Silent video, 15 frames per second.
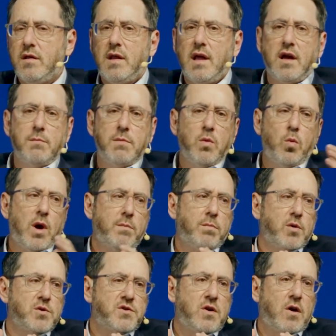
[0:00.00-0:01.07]
and they could be
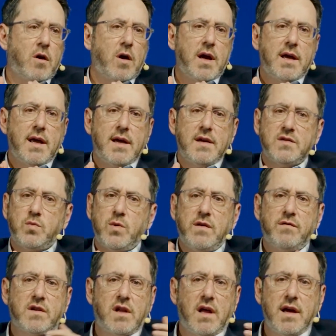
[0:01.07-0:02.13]
one-person RIAs, we
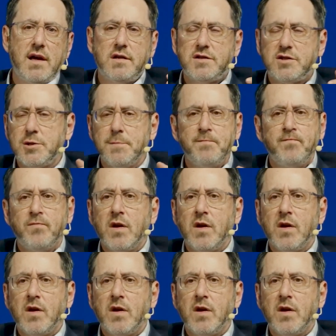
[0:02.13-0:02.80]
have clients